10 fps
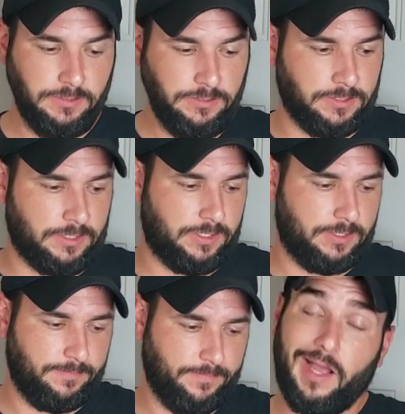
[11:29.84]
Ugh.
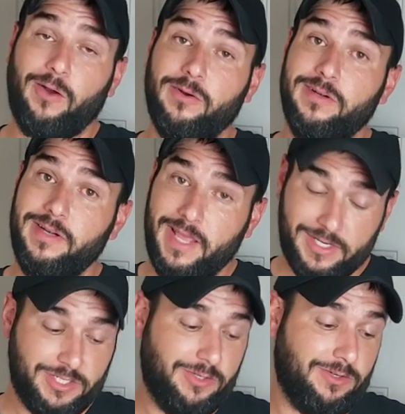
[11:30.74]
Our
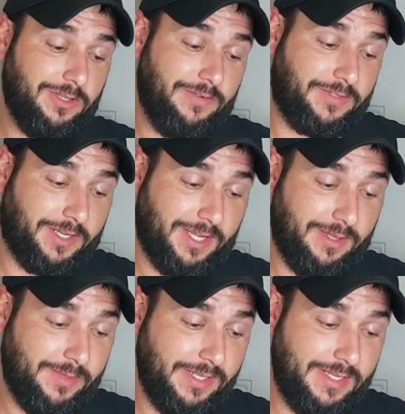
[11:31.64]
next Scooter left a
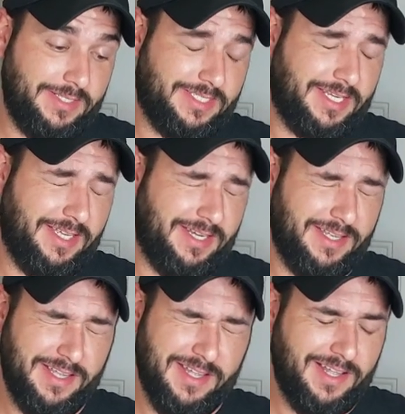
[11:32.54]
comment and said,
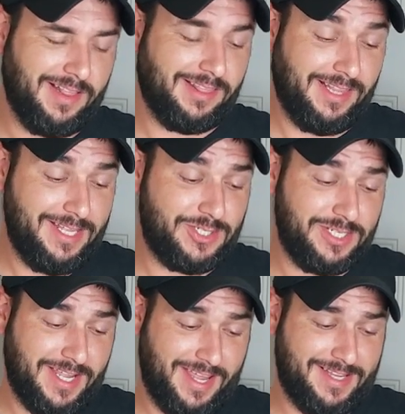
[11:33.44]

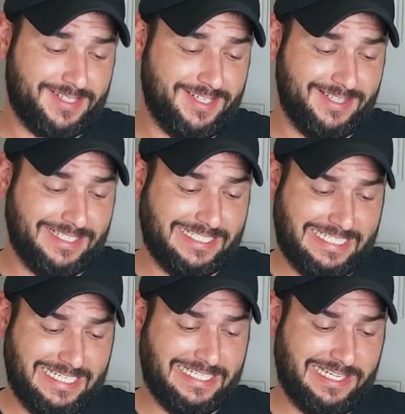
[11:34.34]
"Legend has it that
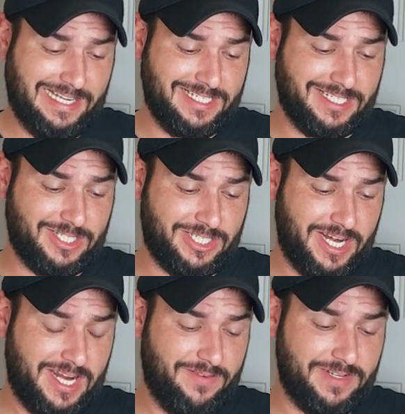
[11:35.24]
Send It hasn't
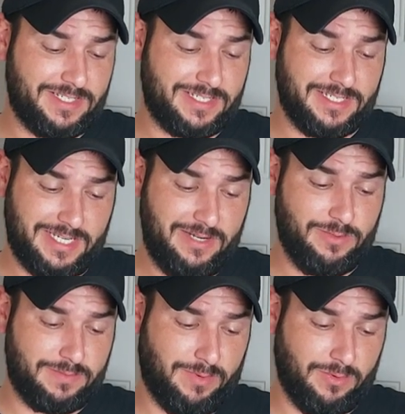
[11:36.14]
shaved since he
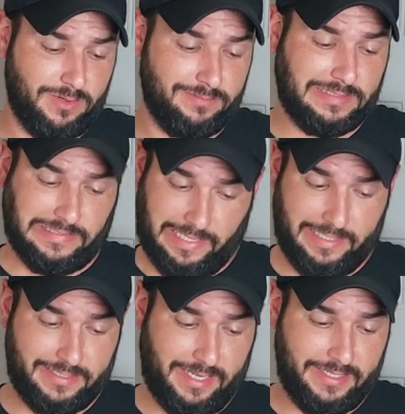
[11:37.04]
was born,
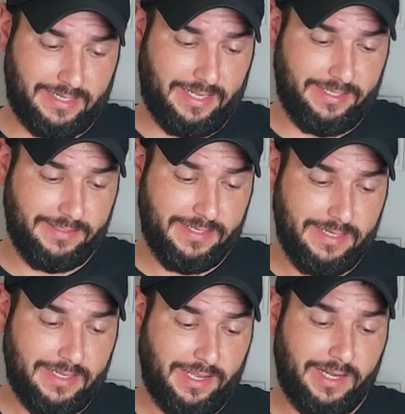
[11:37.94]
dot, dot, dot,
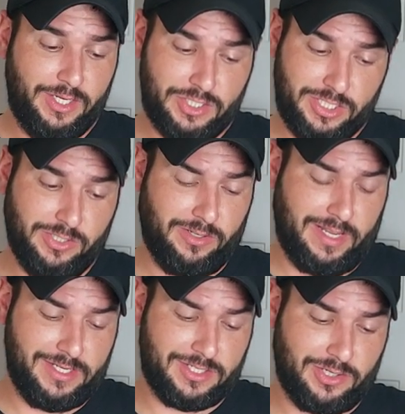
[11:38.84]
and he still
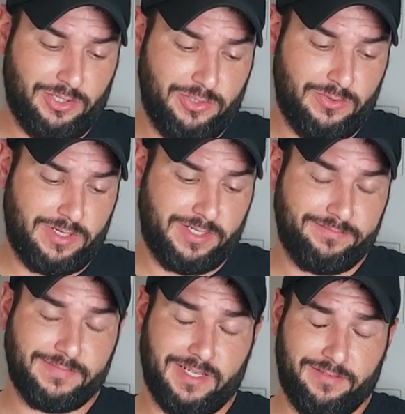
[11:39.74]
has to glue
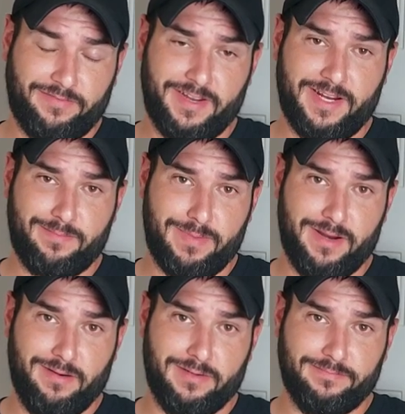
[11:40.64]
on a fake
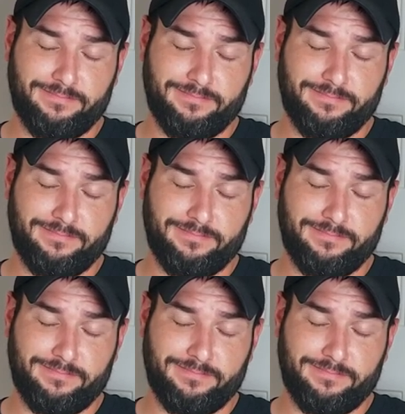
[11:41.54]
beard."